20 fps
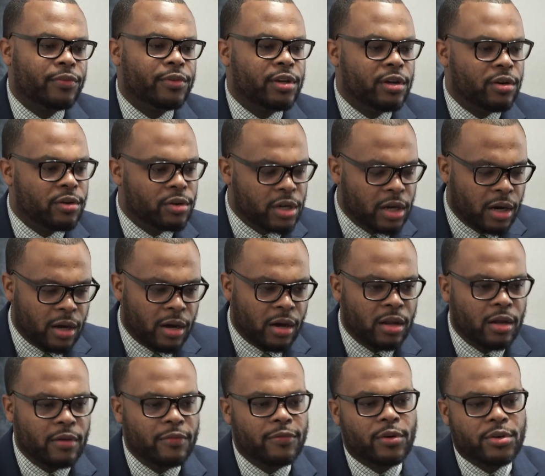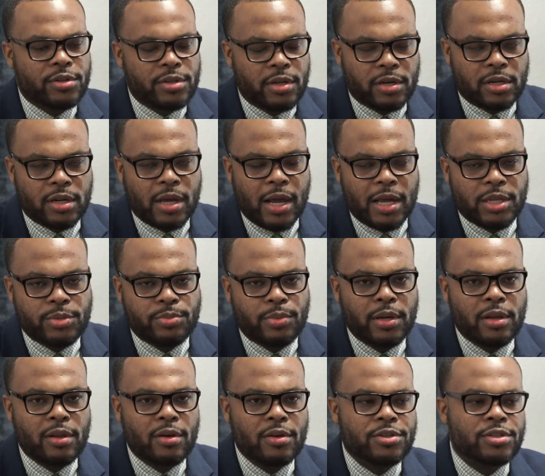You're on call for certain
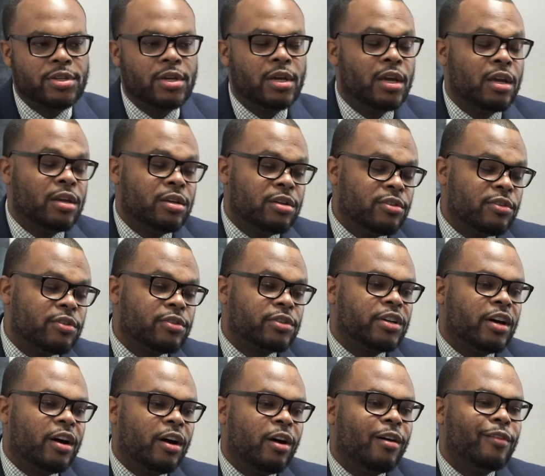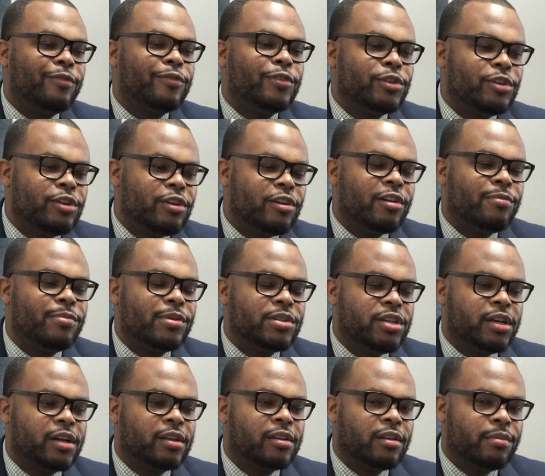hospitals, you're on call for your
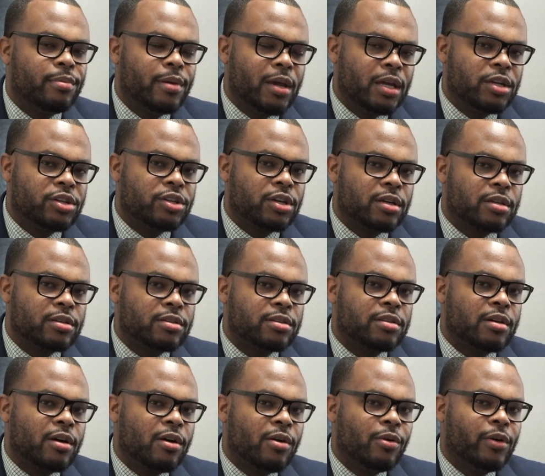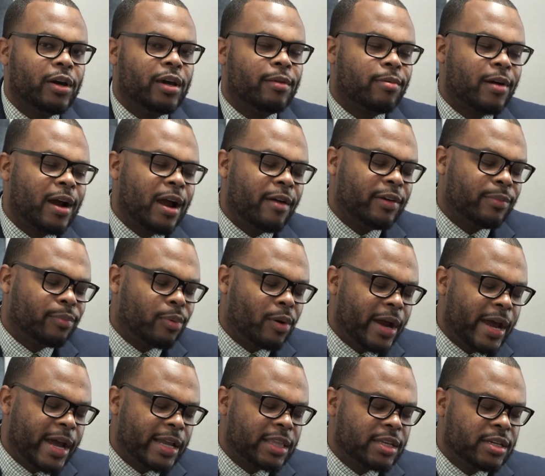particular patients. So in private
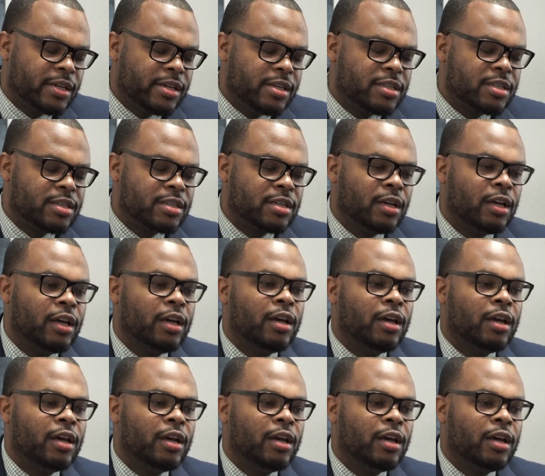practice,